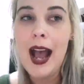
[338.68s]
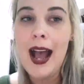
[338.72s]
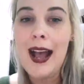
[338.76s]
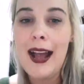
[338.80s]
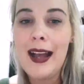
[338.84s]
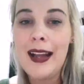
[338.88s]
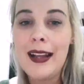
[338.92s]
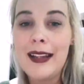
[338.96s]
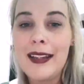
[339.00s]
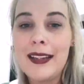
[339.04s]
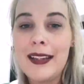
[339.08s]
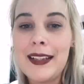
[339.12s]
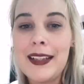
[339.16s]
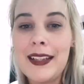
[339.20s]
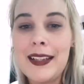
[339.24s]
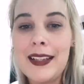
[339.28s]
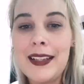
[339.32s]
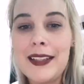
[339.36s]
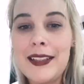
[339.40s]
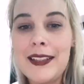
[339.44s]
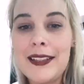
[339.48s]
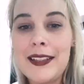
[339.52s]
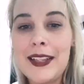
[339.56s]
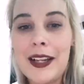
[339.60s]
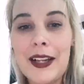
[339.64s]
and
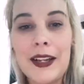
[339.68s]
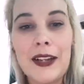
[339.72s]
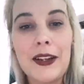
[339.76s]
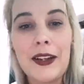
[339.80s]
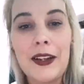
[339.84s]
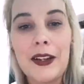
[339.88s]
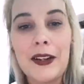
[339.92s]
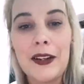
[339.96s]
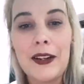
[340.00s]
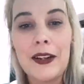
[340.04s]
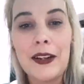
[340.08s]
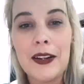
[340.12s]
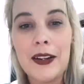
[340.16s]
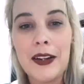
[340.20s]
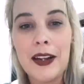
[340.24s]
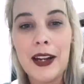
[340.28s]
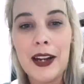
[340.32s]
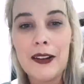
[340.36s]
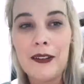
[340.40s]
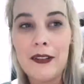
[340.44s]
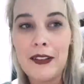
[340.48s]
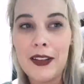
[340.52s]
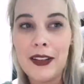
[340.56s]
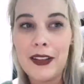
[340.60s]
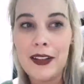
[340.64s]
tell you
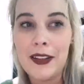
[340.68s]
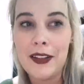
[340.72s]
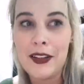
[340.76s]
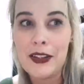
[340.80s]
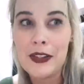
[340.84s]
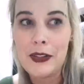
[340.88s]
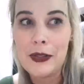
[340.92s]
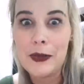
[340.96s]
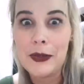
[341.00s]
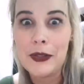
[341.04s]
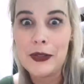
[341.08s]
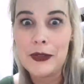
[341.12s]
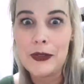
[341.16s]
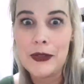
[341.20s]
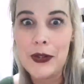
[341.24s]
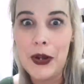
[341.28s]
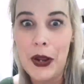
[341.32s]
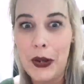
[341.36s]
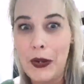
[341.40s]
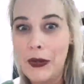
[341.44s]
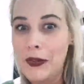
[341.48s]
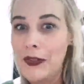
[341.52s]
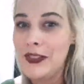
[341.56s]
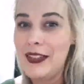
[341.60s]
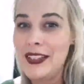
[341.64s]
everything that you want to know.
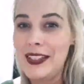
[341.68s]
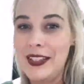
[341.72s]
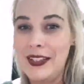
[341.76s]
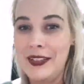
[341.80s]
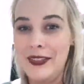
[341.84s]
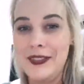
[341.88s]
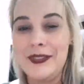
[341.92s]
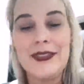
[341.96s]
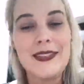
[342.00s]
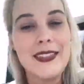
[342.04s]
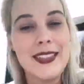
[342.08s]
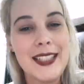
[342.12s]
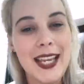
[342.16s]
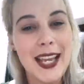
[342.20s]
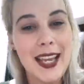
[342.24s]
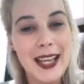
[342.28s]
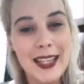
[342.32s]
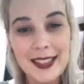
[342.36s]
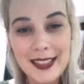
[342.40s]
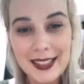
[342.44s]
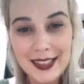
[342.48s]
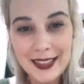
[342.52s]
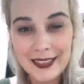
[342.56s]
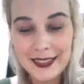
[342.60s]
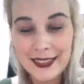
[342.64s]
So,
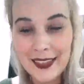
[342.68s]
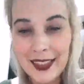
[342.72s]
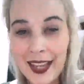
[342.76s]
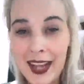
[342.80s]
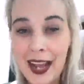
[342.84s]
yes.